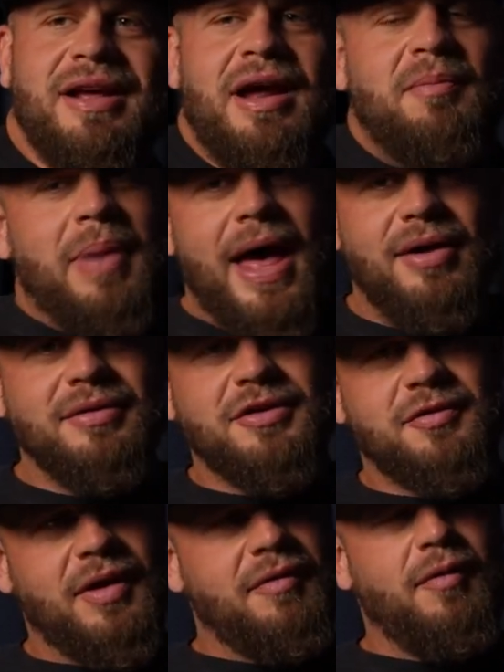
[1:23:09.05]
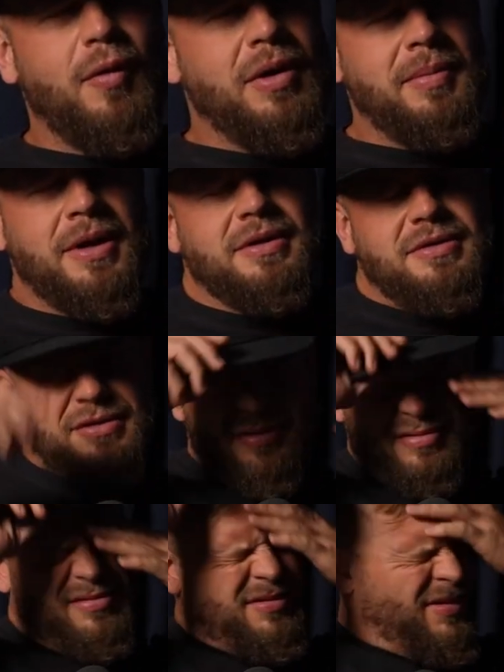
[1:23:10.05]
And I battled this for like 40 minutes.
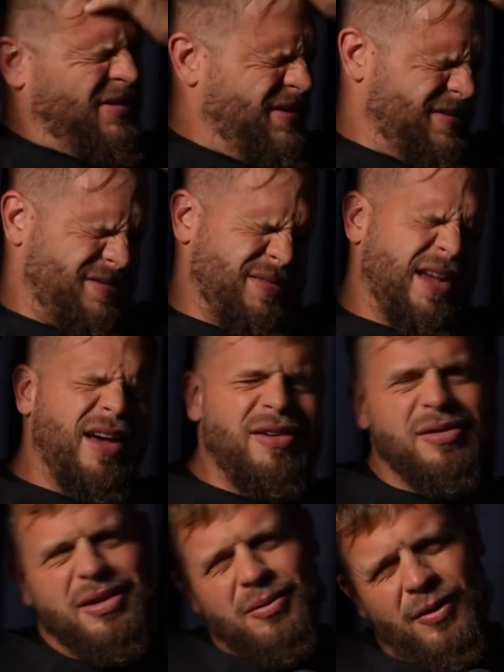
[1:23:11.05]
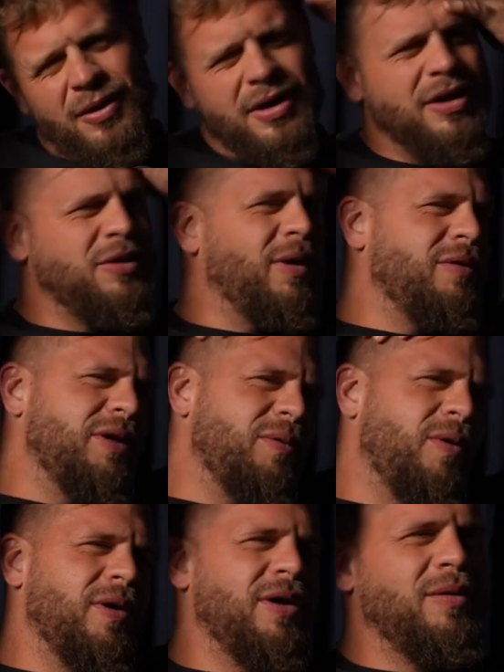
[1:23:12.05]
Like, I don't really want to. Do I really
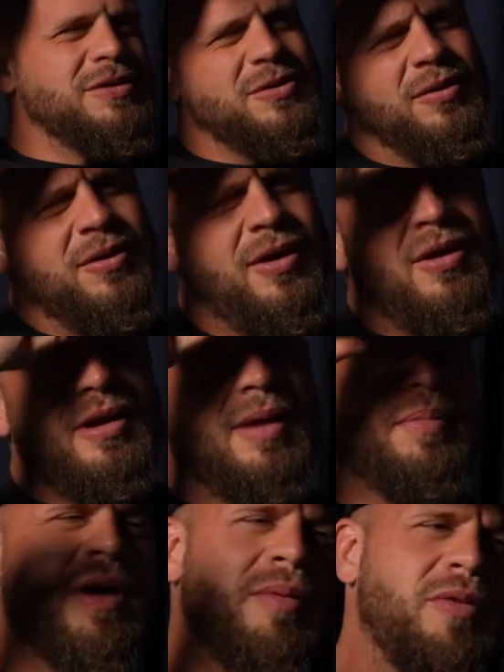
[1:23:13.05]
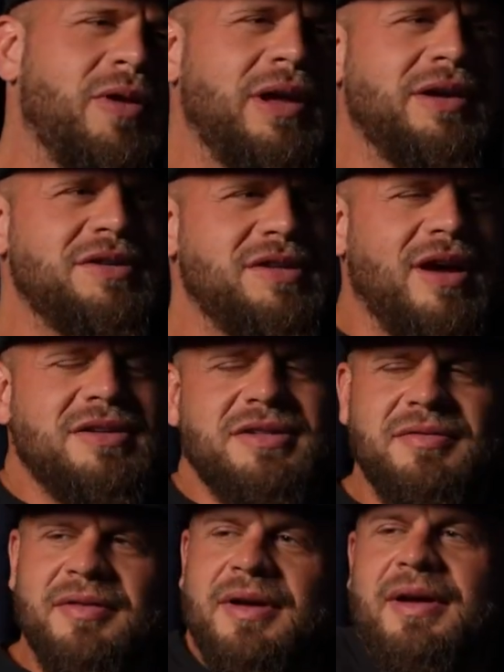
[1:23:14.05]
want to know what's going on? I've become really
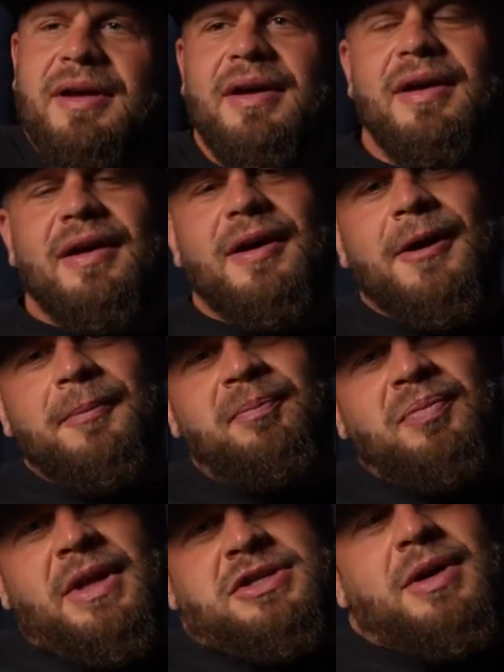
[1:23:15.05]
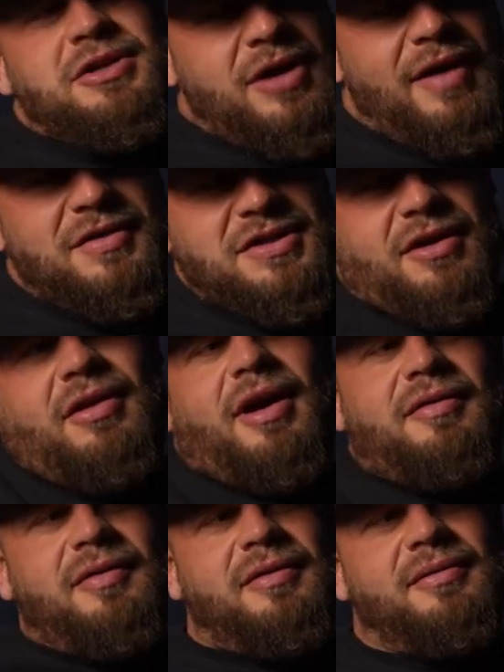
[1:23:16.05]
indecisive. So I drive to Sun
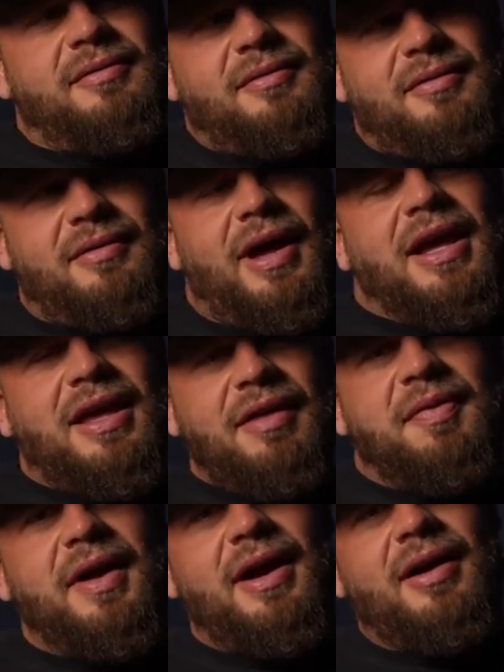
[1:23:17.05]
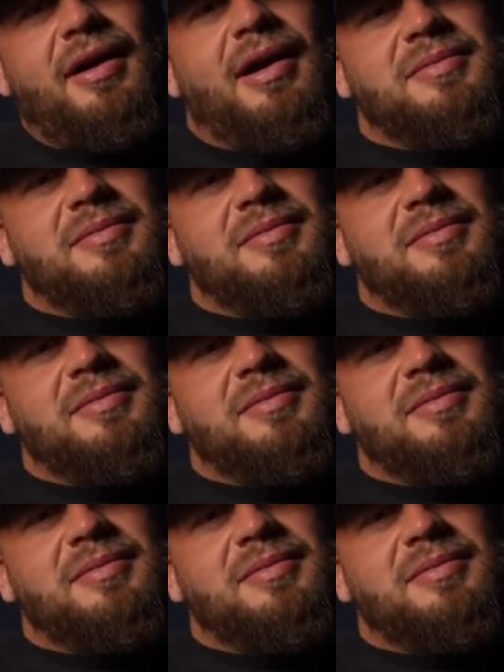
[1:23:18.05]
Life. I get there.